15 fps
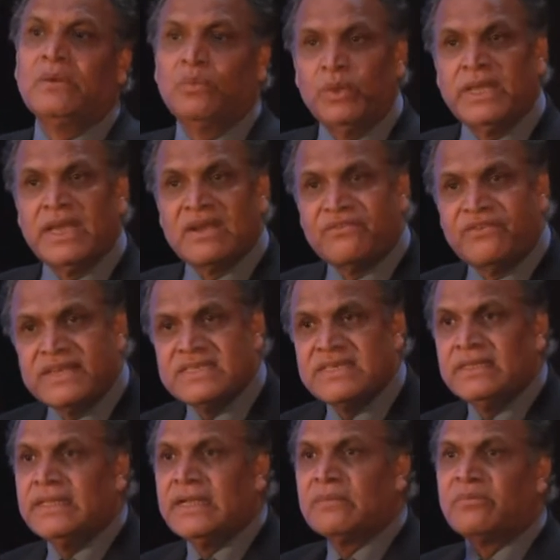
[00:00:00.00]
We are
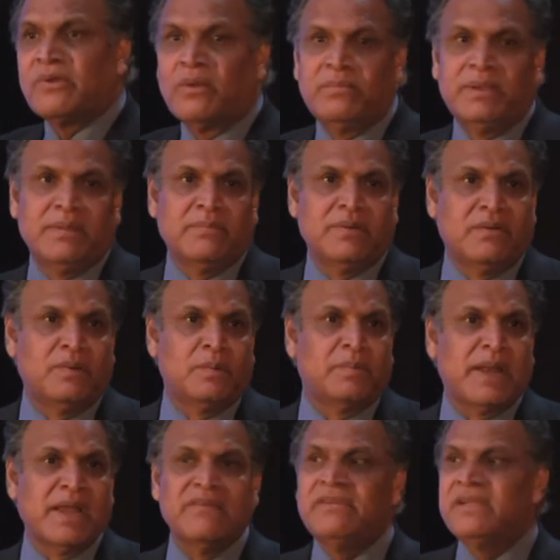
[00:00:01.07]
facing that problem. Our
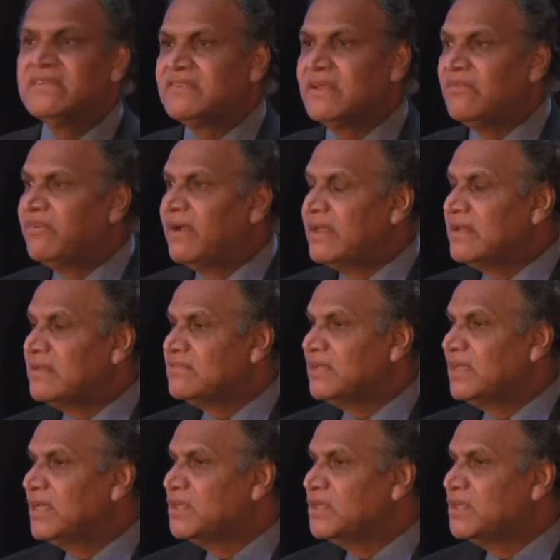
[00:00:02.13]
private self-financing